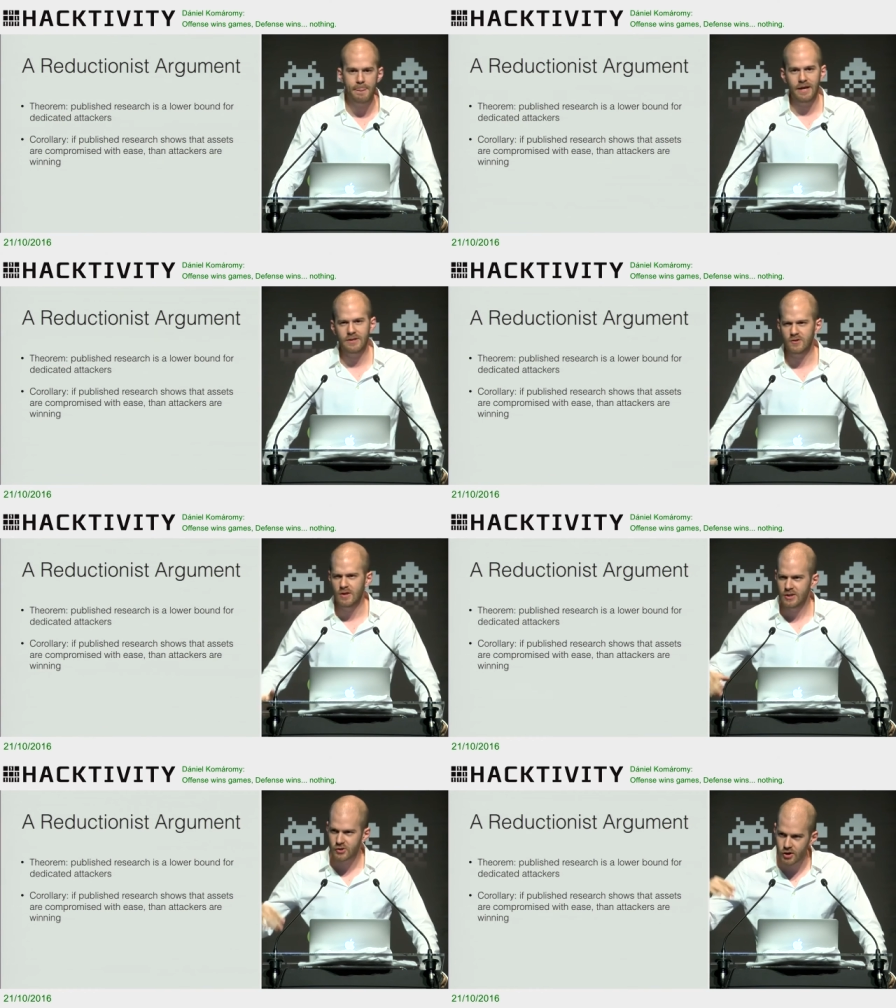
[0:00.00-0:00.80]
is
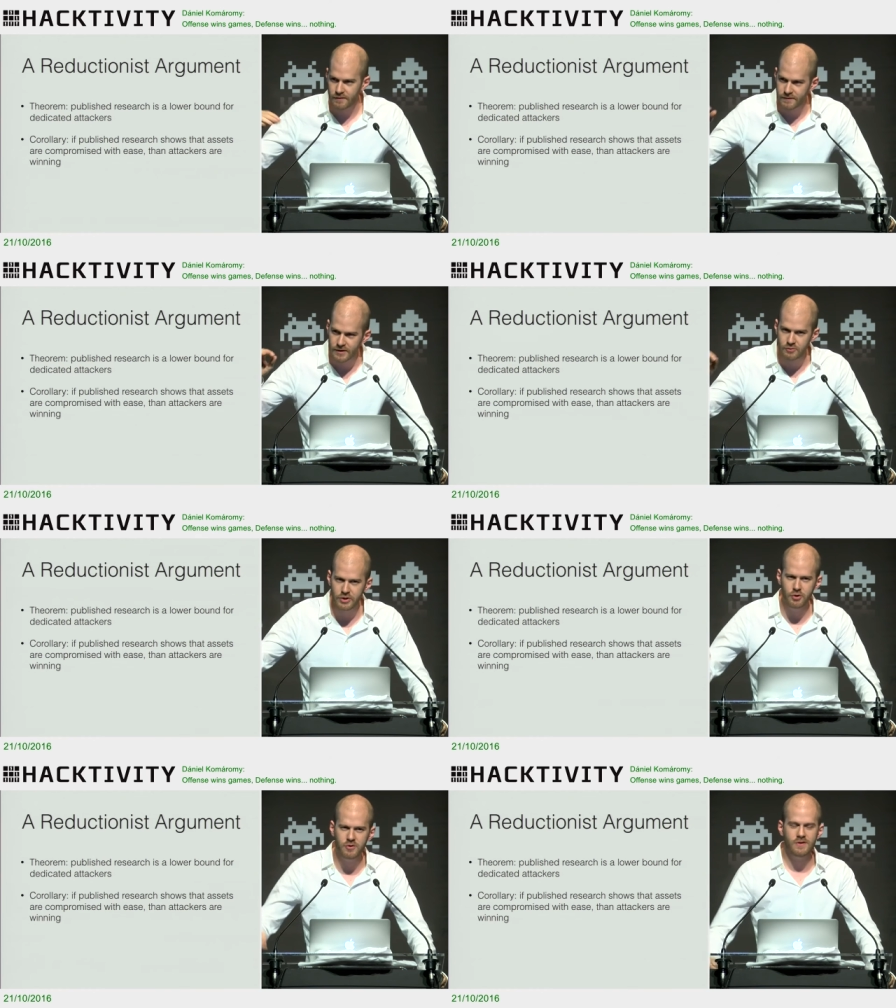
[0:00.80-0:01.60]
sort of
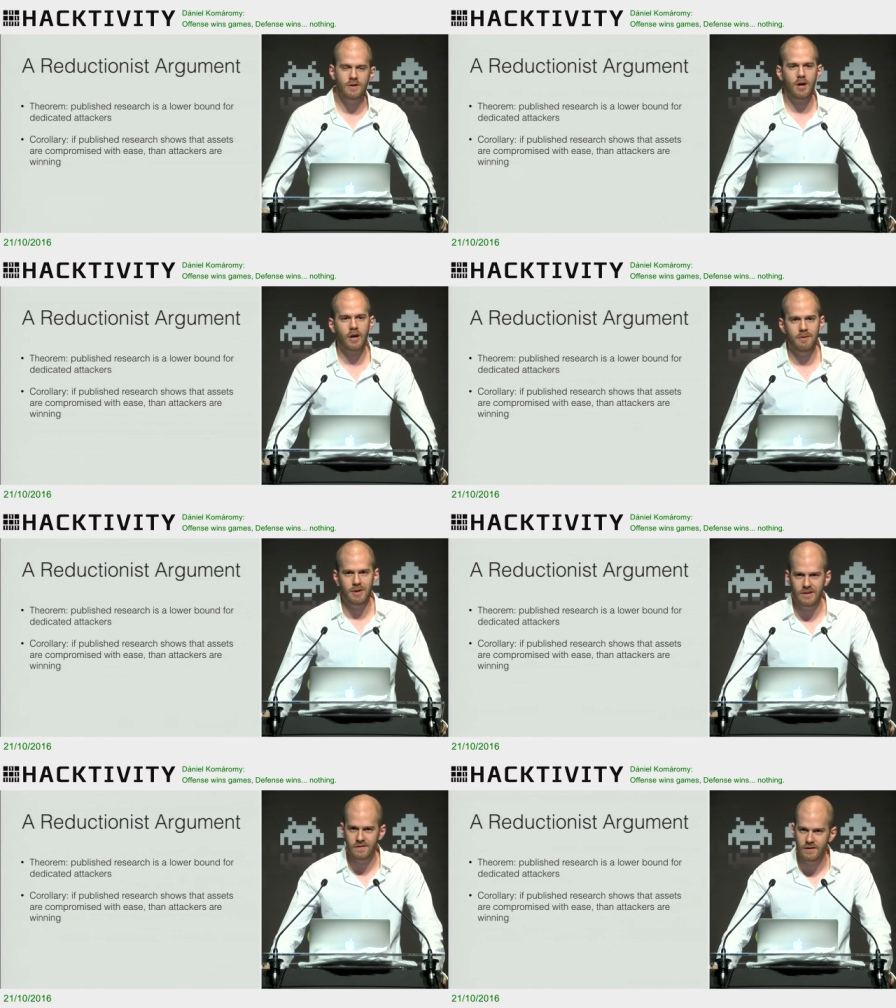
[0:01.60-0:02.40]
reduce the
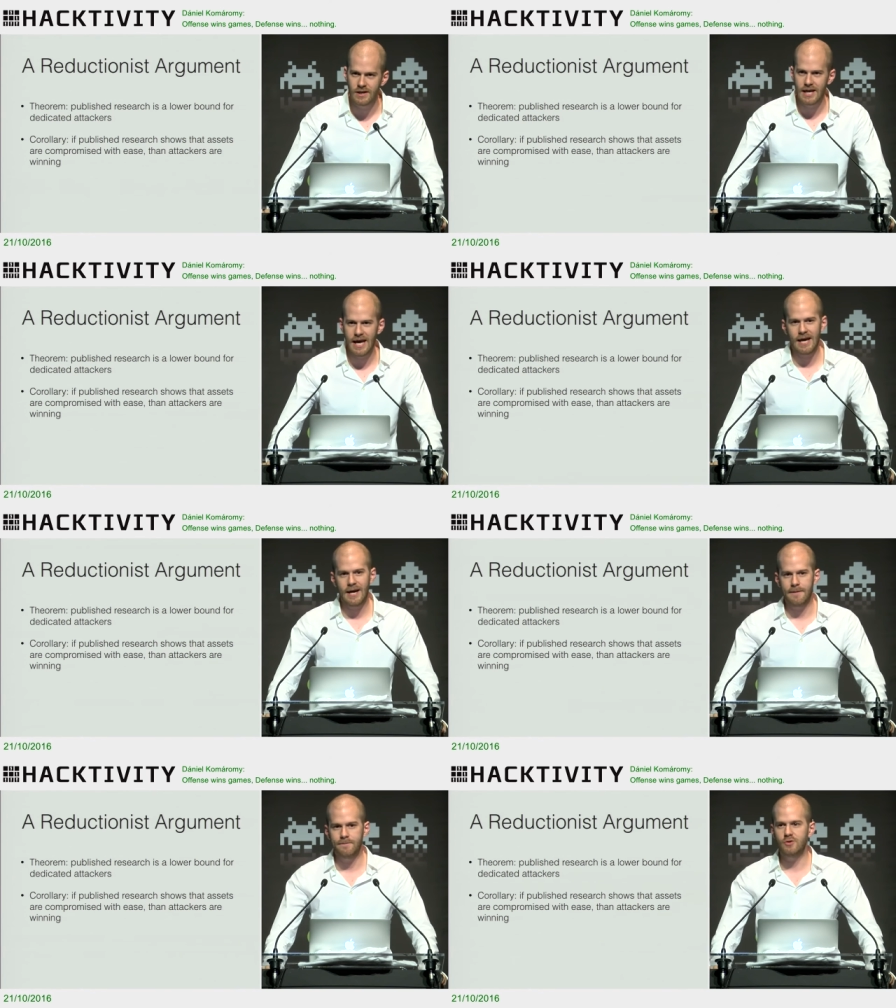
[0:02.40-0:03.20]
argument
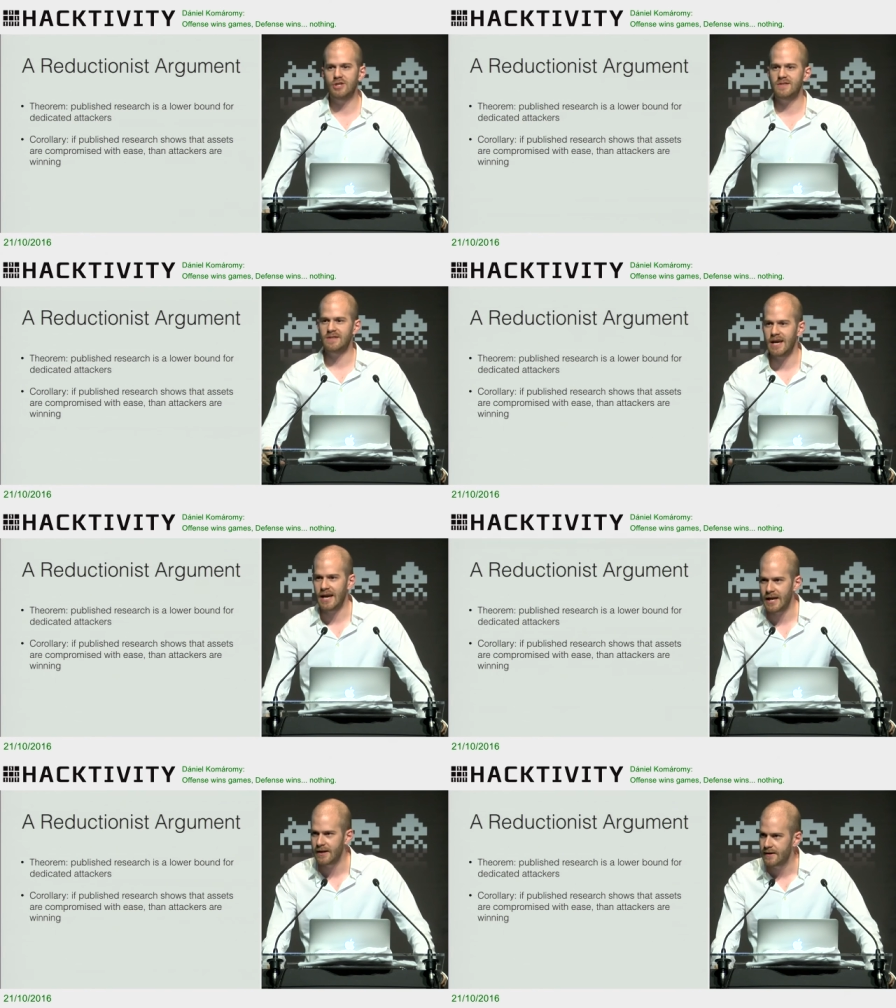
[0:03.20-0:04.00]
to just
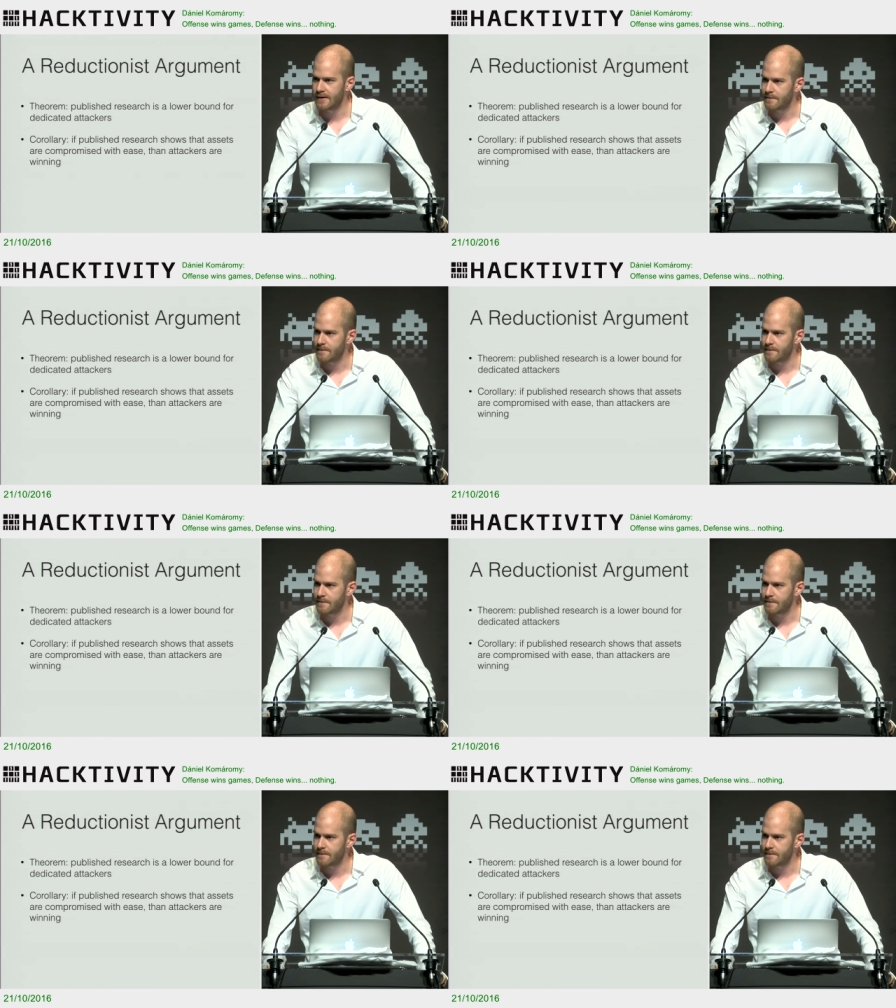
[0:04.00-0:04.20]
say,